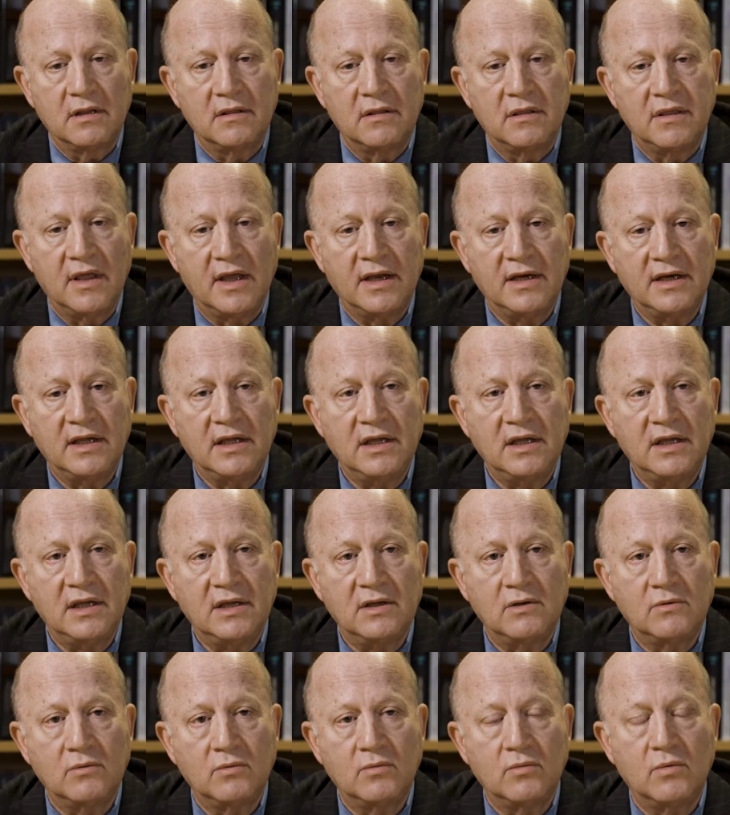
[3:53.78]
then
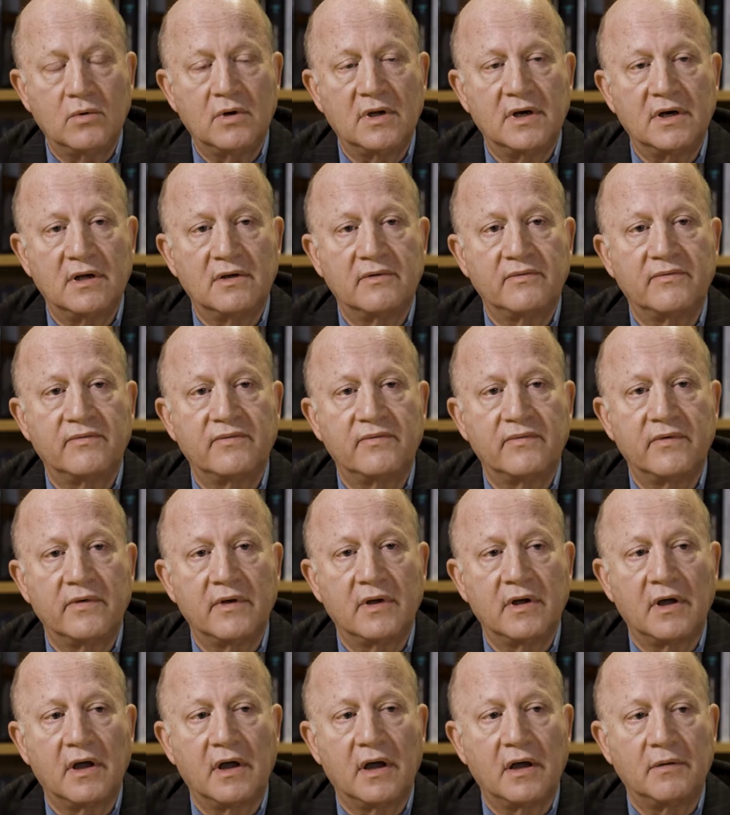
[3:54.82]
he would have
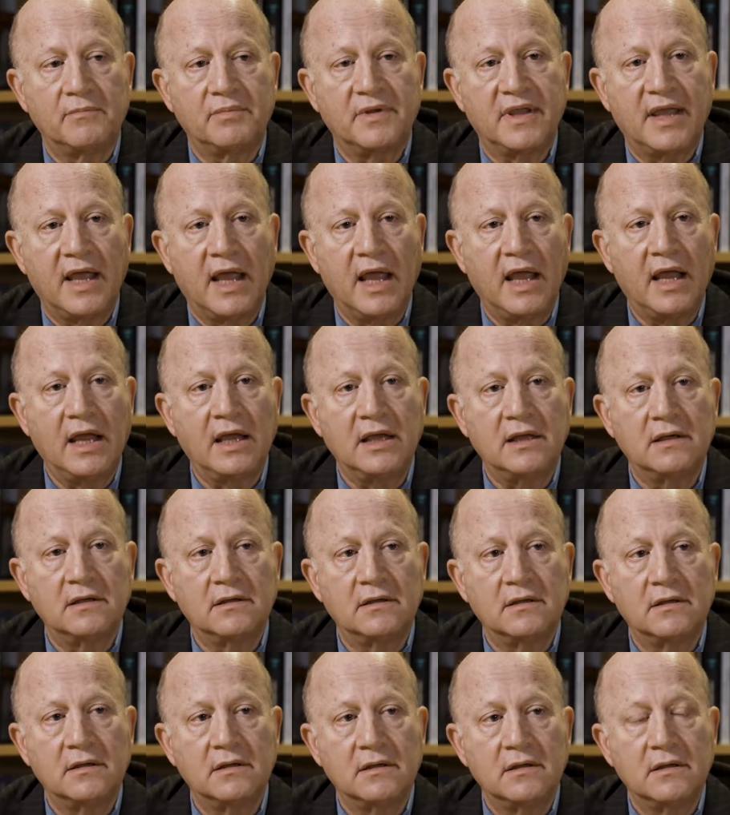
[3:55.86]

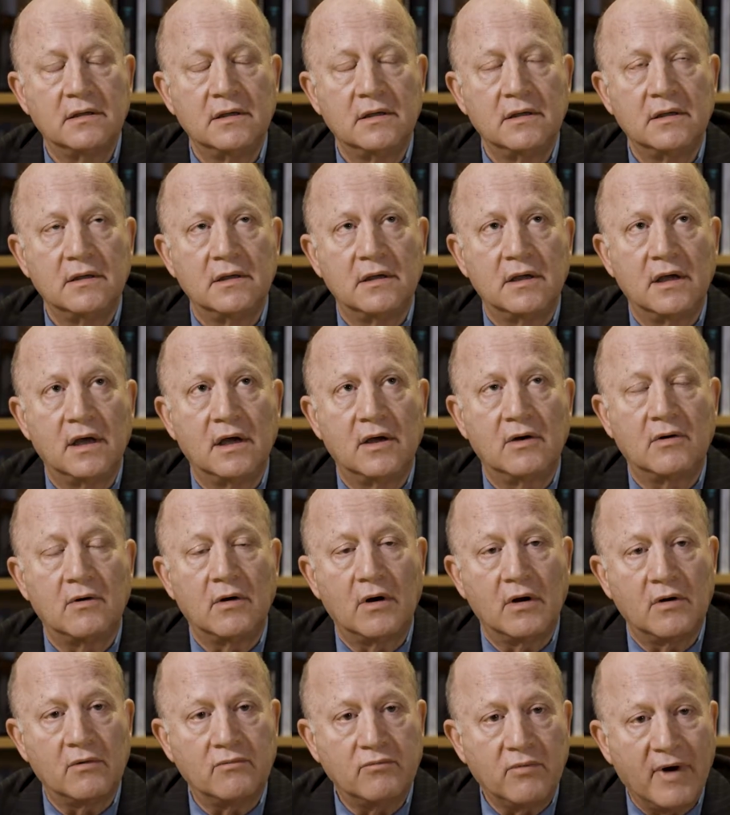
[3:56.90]
obtained
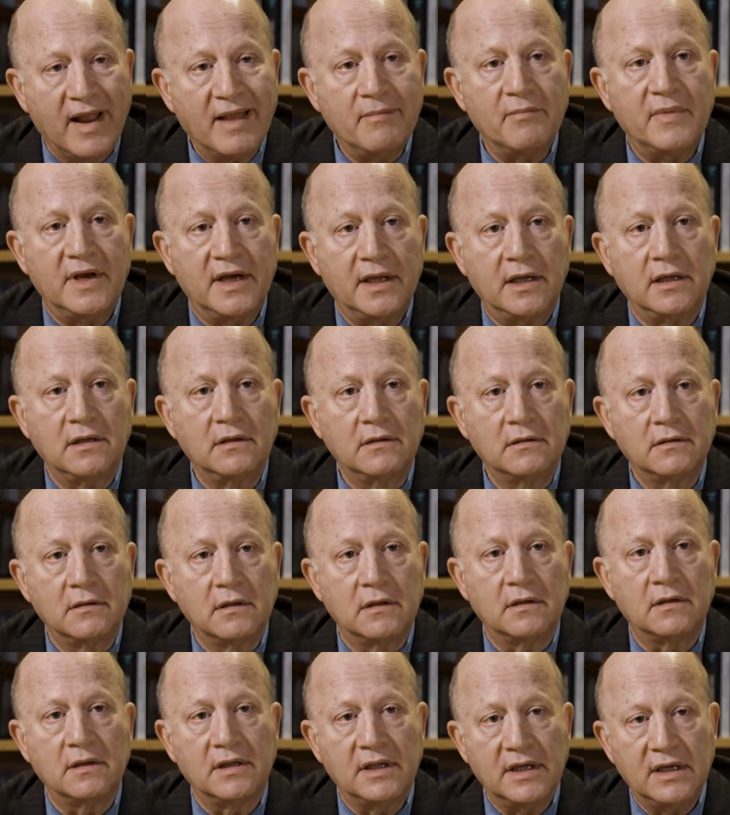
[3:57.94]
a remedy, a
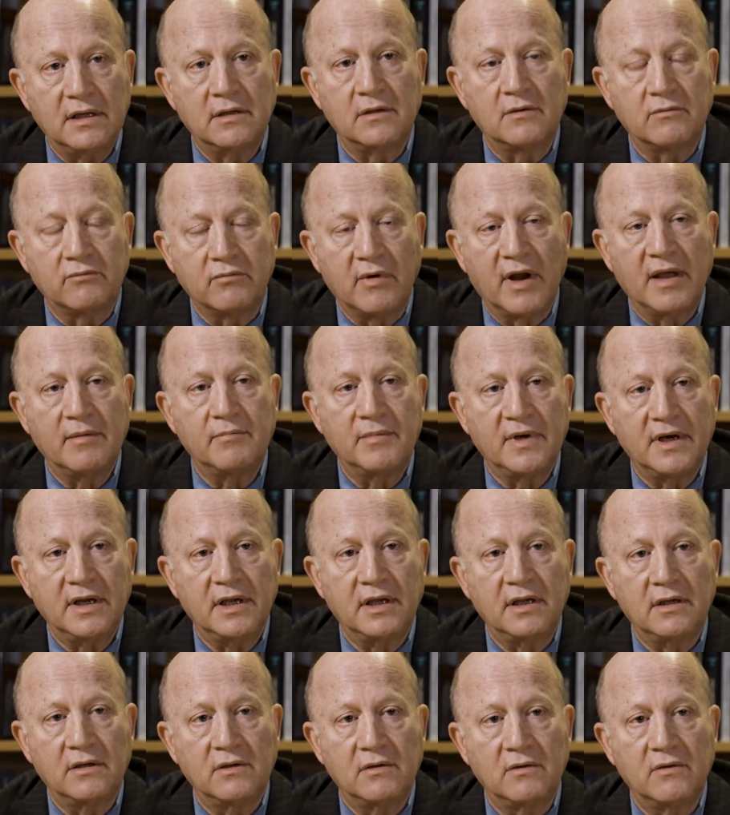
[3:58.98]
legal
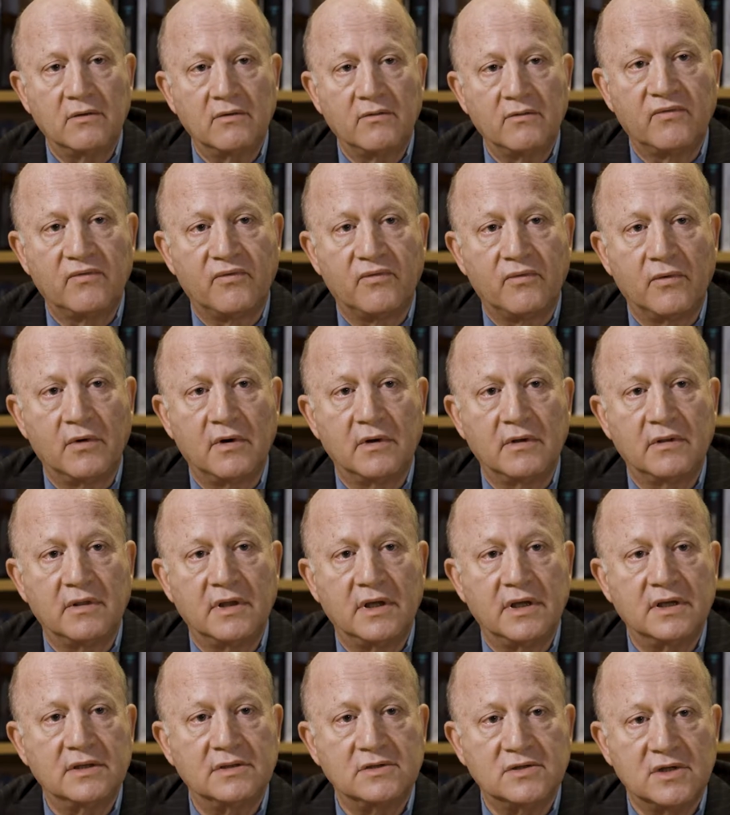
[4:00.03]
remedy for
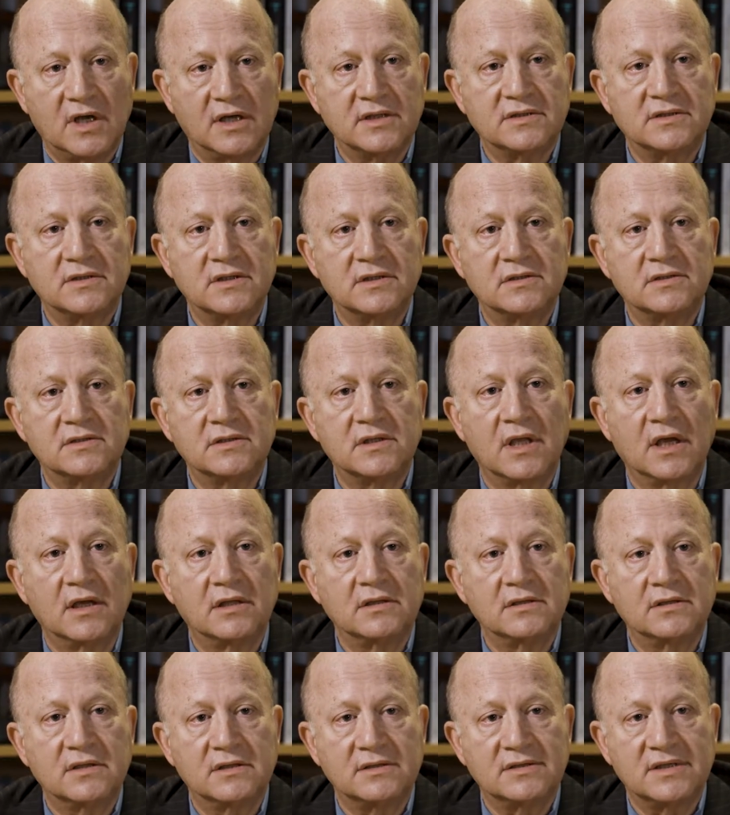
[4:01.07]
the injustice
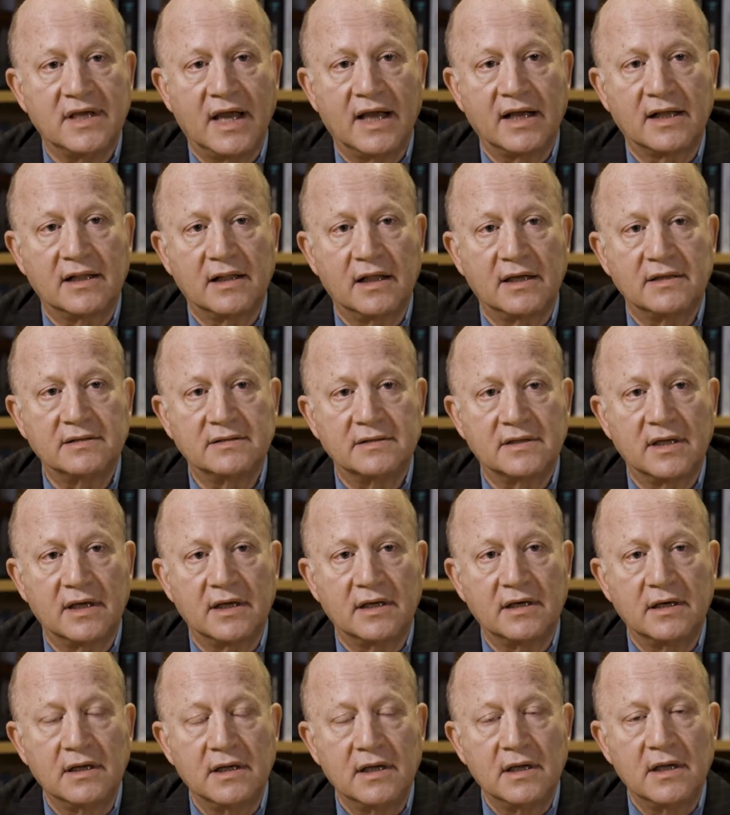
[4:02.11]
done to Zach
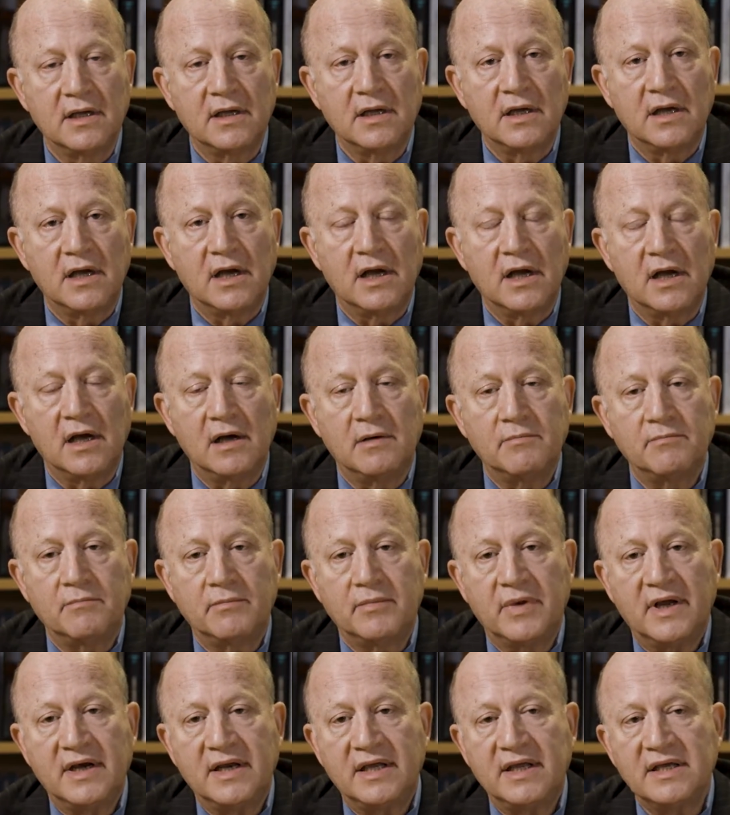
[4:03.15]
Lystat.
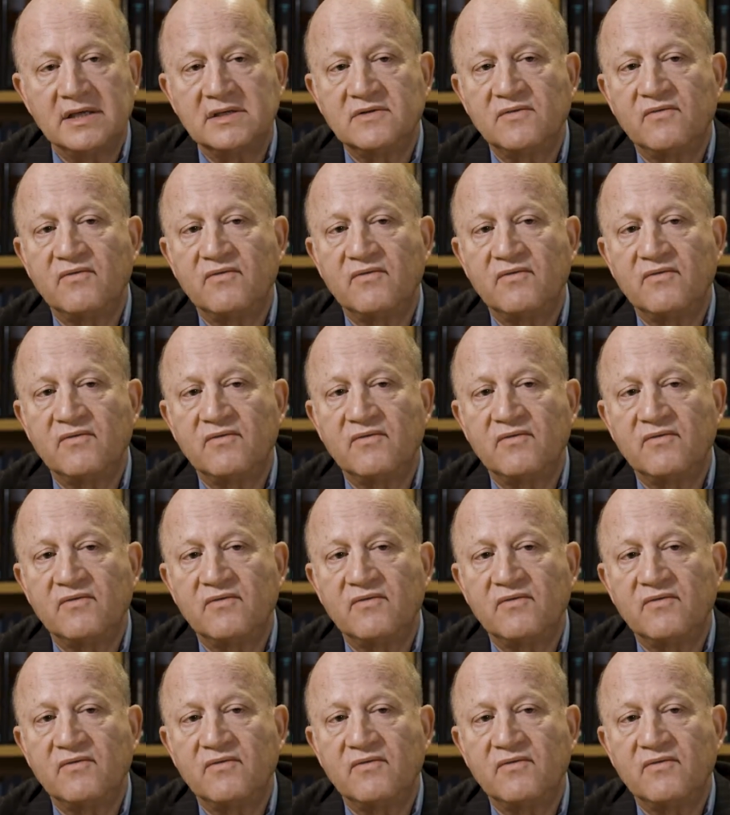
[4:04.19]
But his